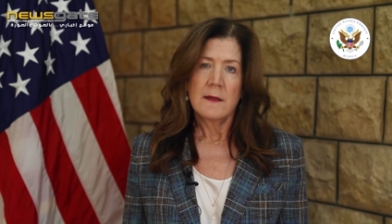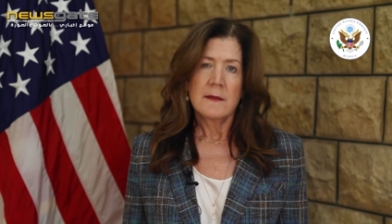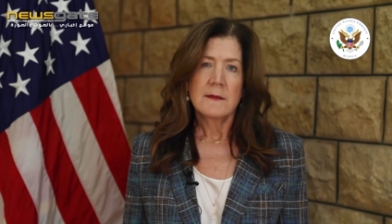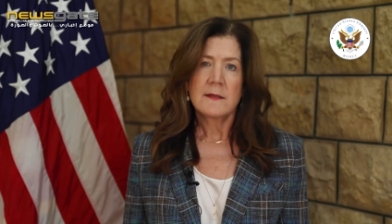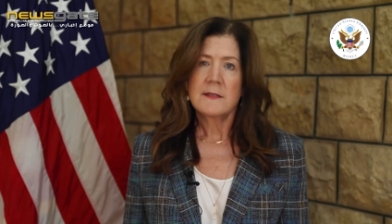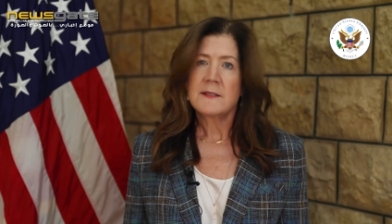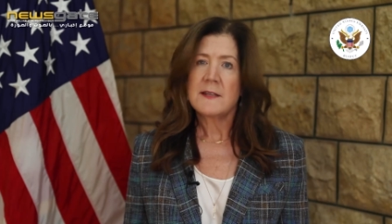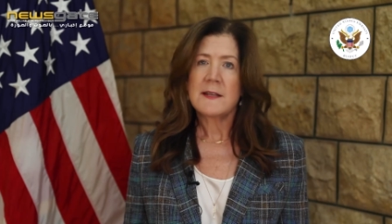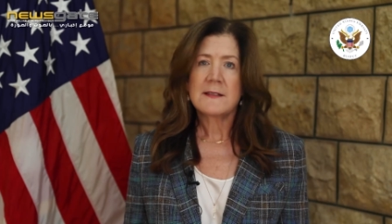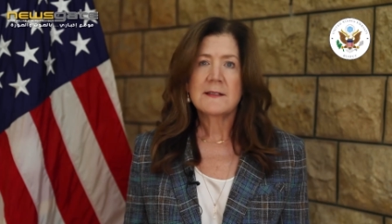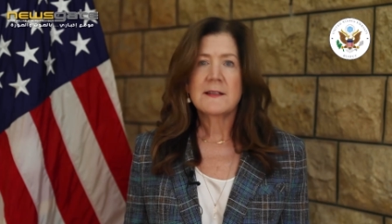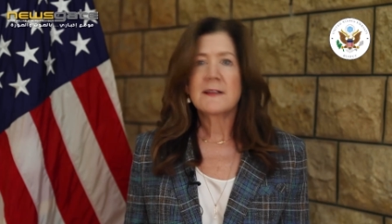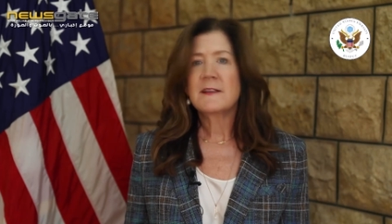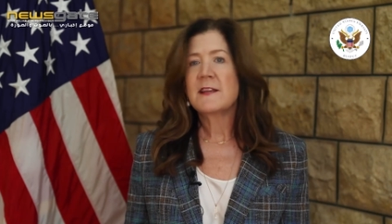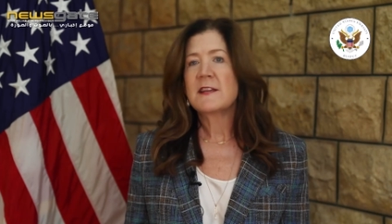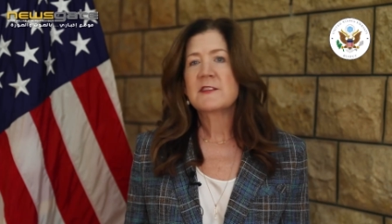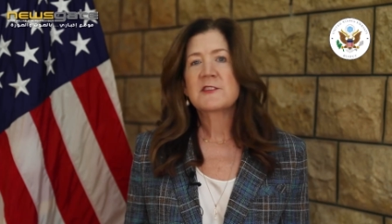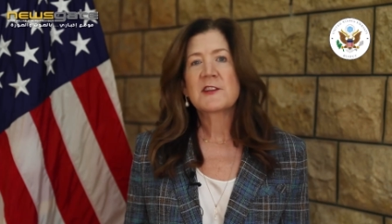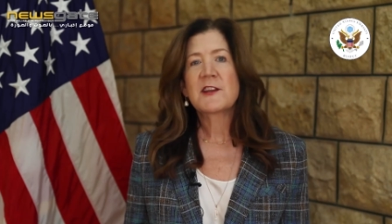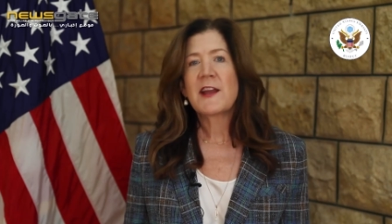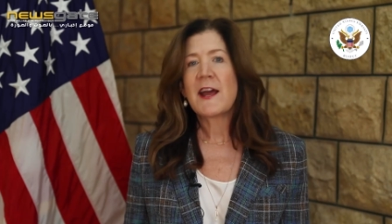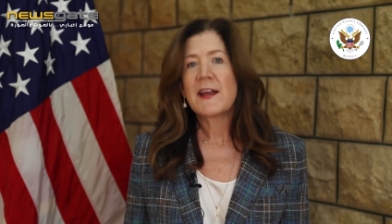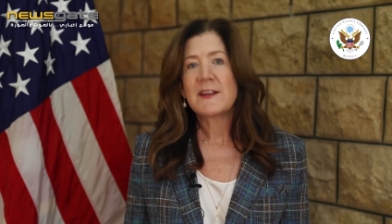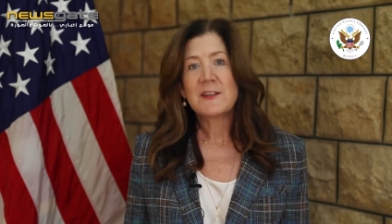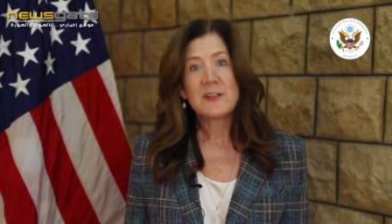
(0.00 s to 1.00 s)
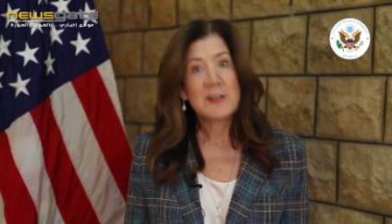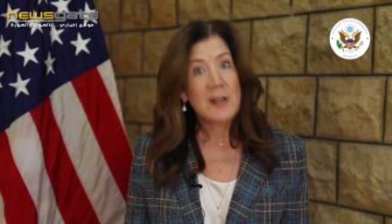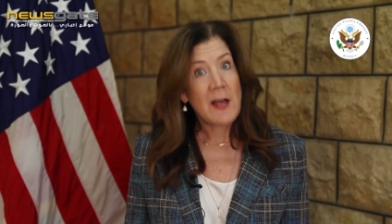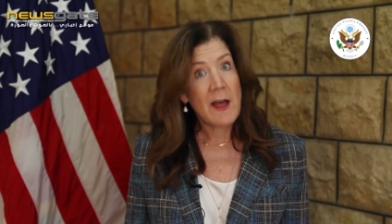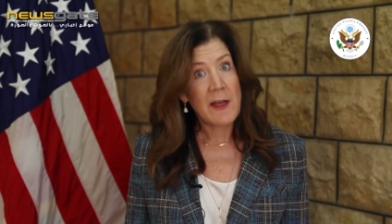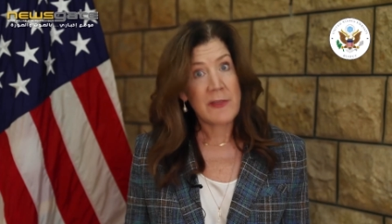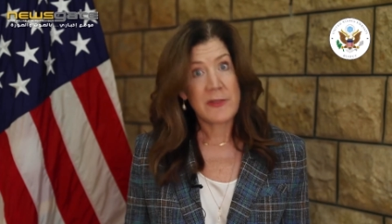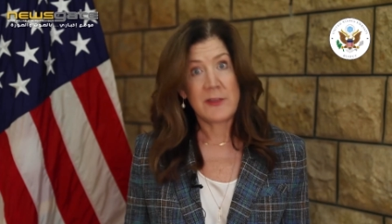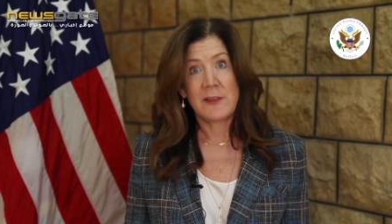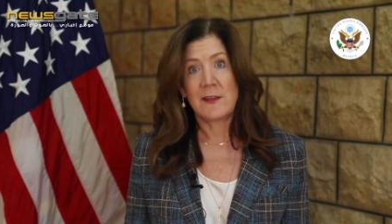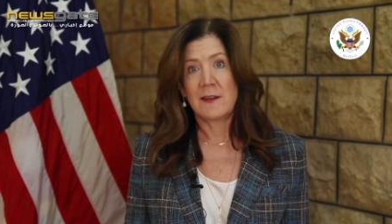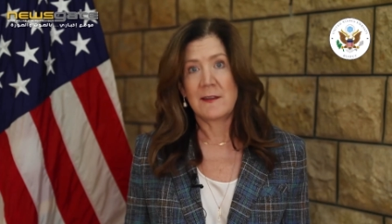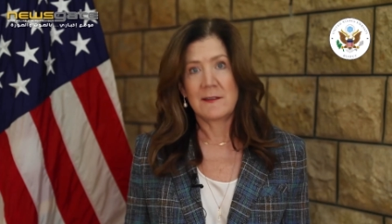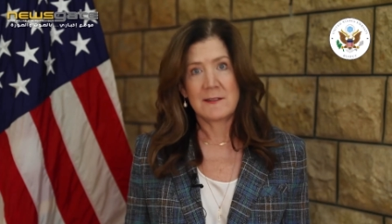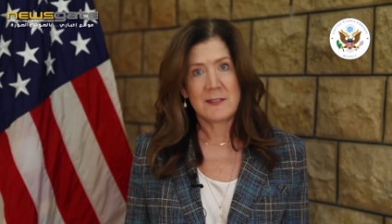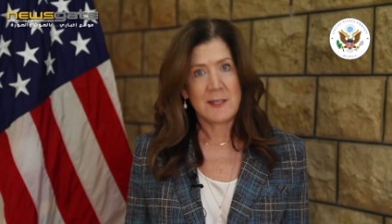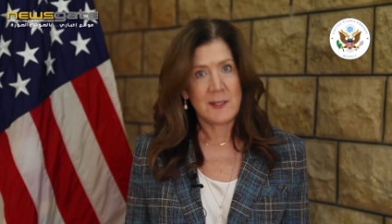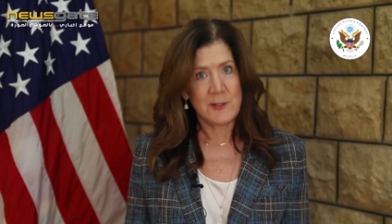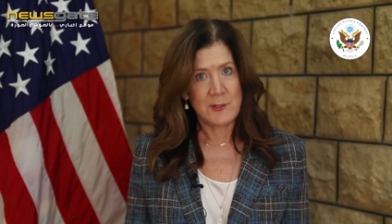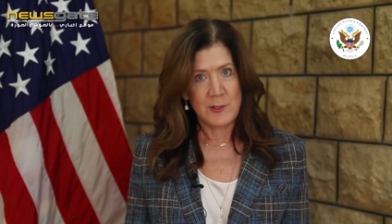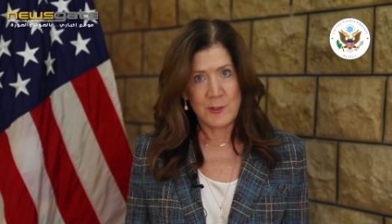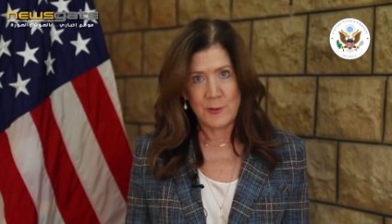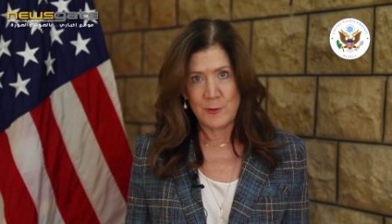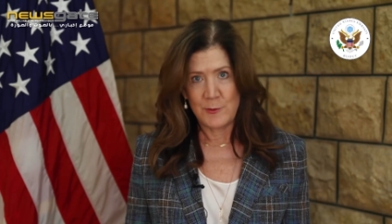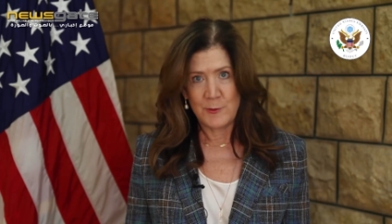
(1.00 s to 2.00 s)
The designation had nothing to
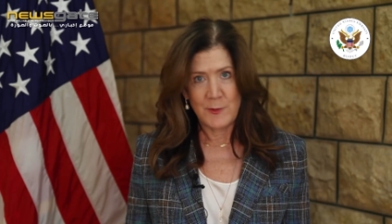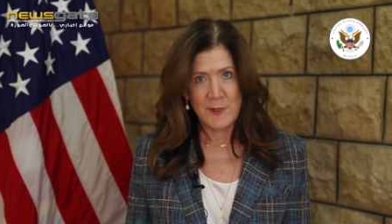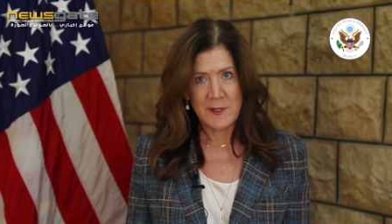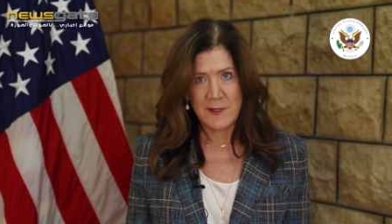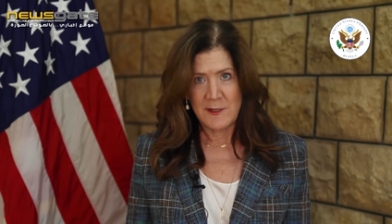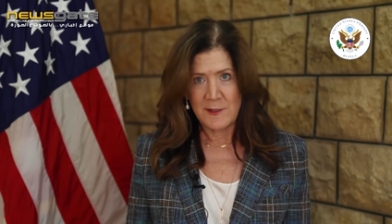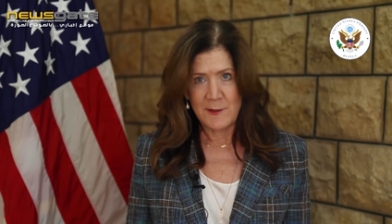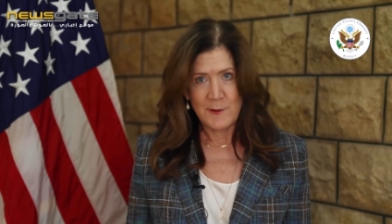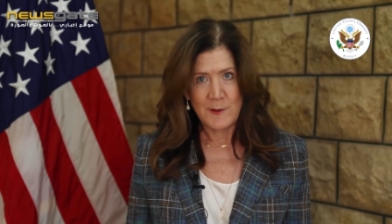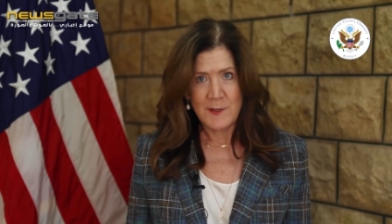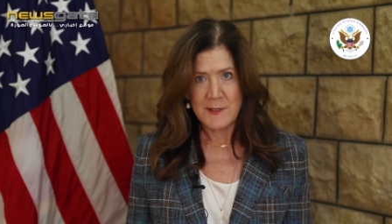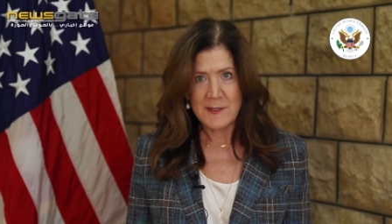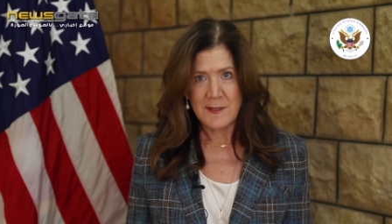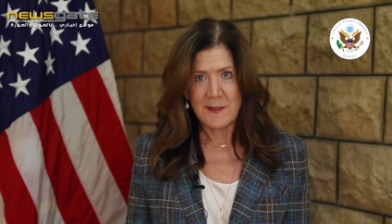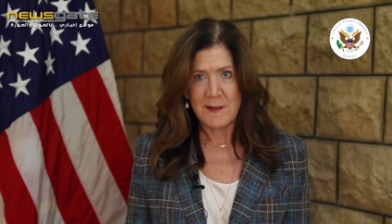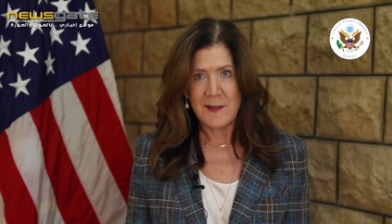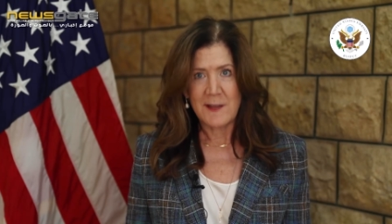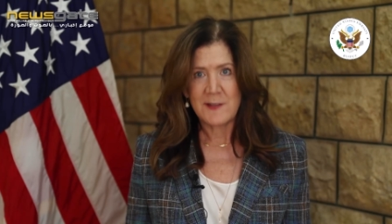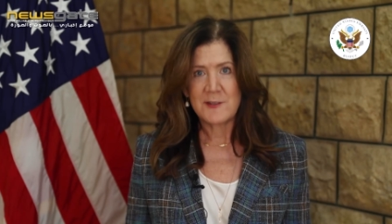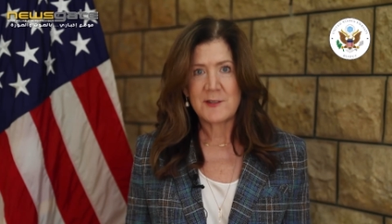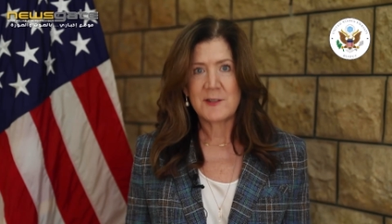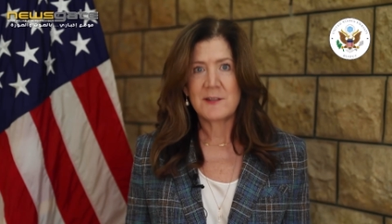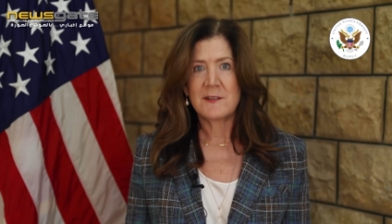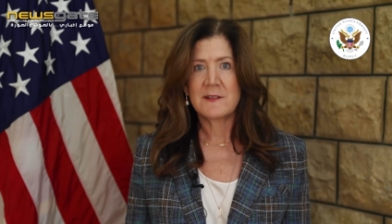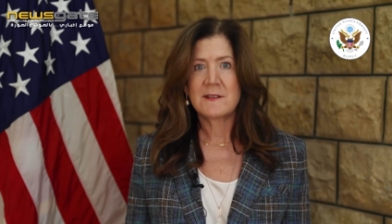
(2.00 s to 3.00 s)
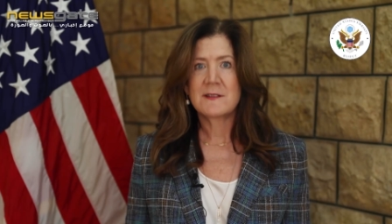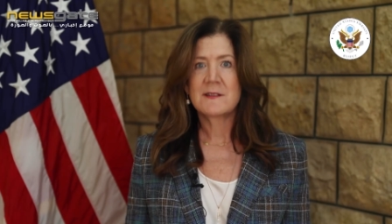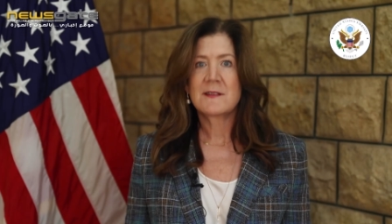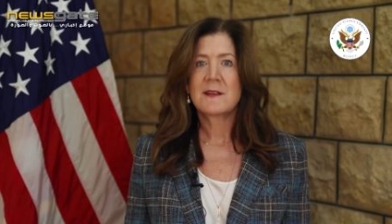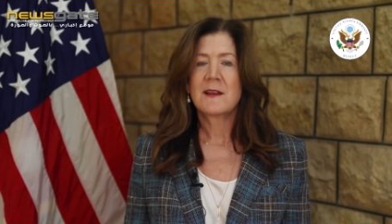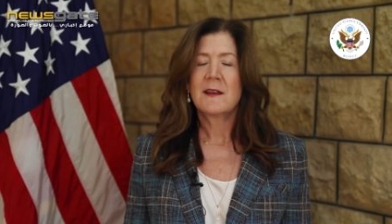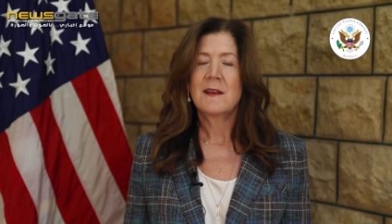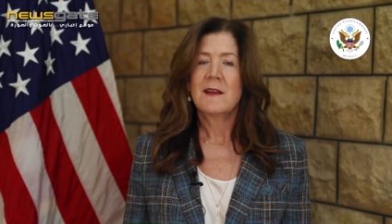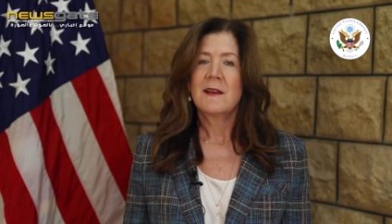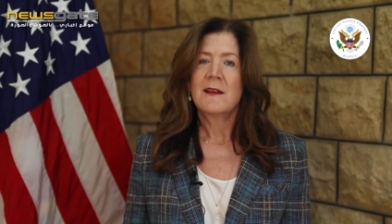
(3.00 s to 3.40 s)
do with the U.S. elections.